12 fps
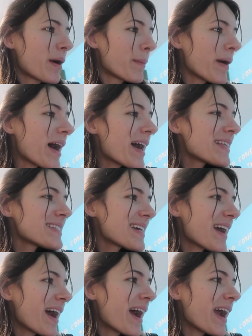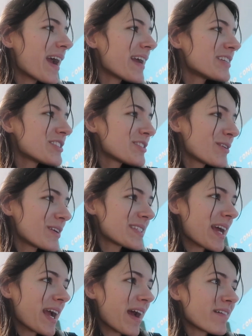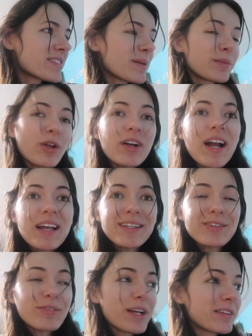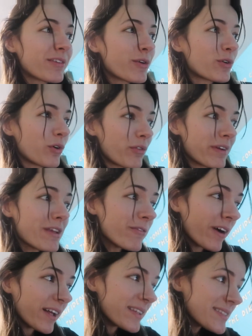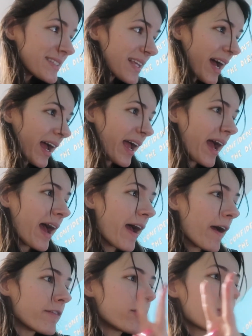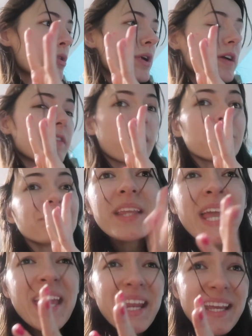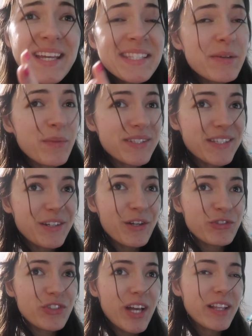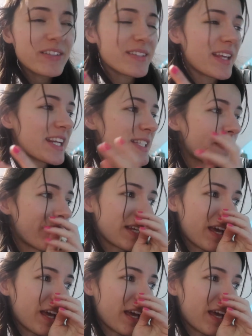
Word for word: But I just noticed I have some Long Island Railroad refunds. I have three of them, and I guess it wasn't a hundred dollars that I spent.